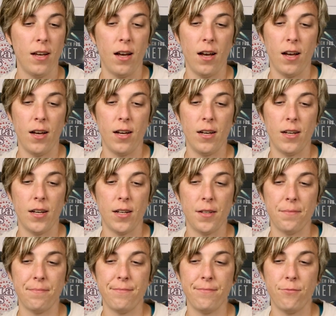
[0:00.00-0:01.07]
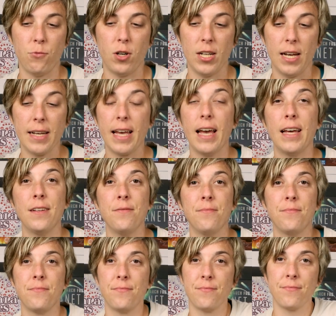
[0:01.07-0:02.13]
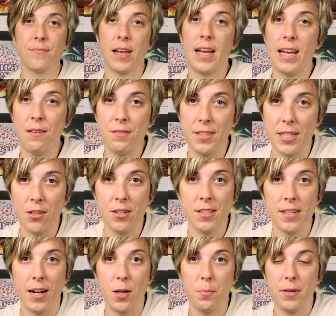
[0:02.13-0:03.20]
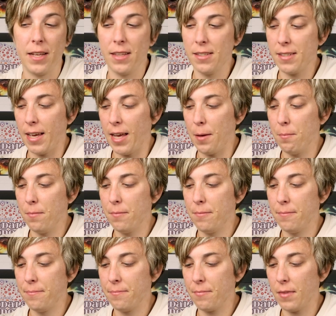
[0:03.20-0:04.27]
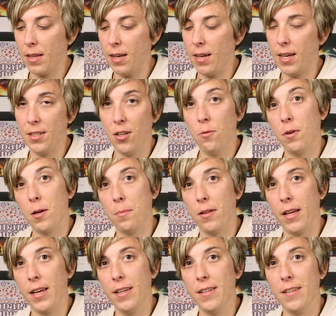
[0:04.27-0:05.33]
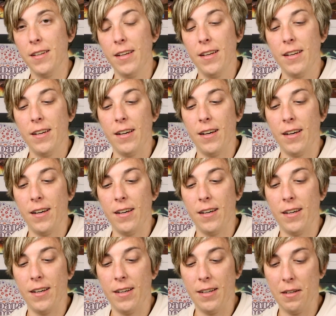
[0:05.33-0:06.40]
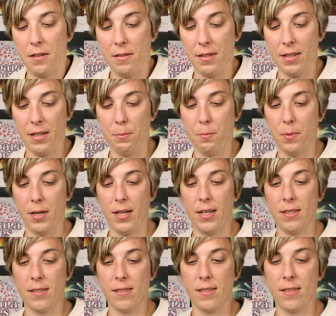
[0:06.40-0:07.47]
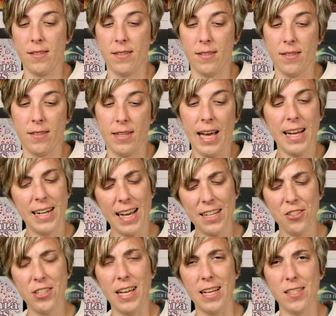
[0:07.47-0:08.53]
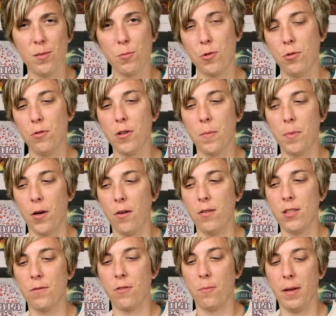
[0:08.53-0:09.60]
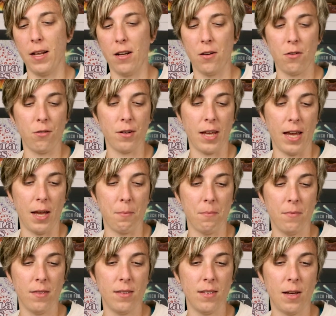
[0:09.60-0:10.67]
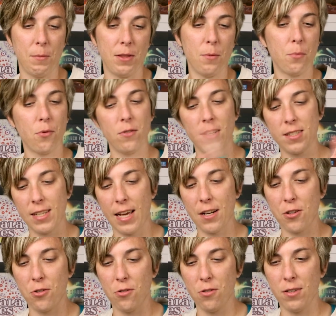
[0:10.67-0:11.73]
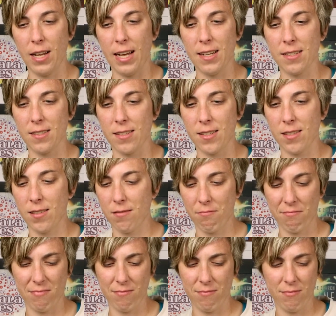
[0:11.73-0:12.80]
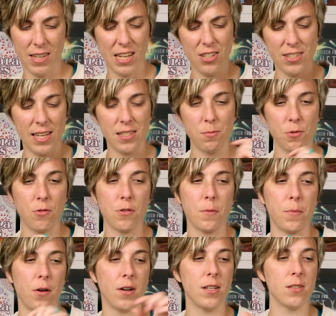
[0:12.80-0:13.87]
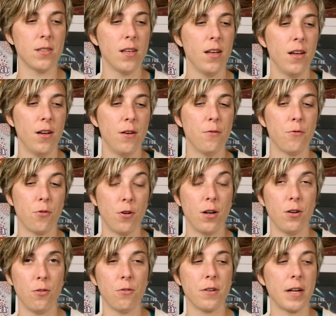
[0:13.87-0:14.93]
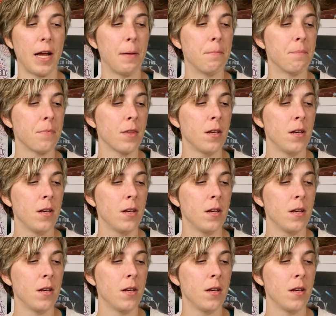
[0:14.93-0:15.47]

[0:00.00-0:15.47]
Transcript: Well, again, I have zero desire to play this game. I don't want to play it. But it actually has some cool components for being an old game. I mean, the board looks kind of cool and it just has some cool components for an older game.